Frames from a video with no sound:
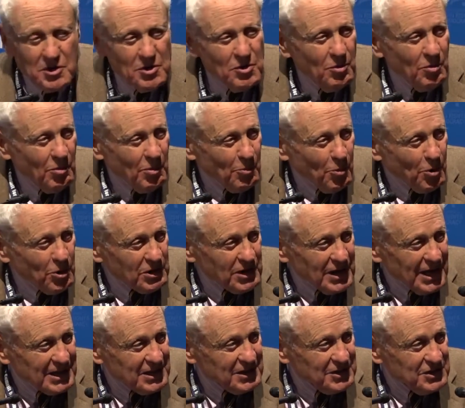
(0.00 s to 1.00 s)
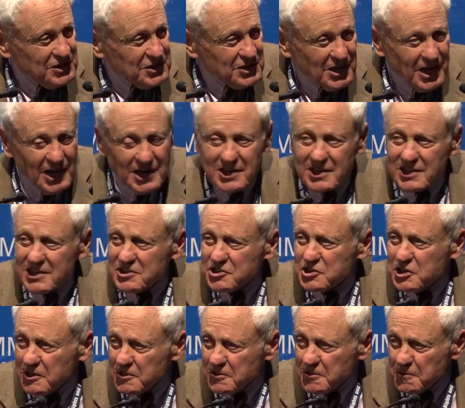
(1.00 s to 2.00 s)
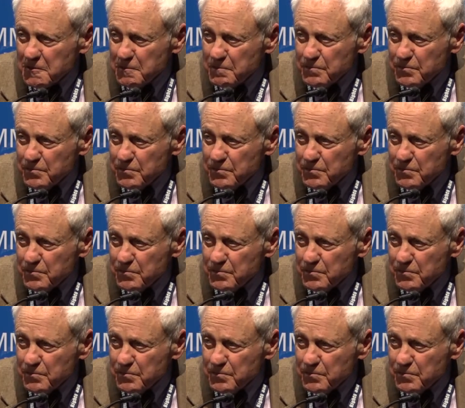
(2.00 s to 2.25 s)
will more likely than not continue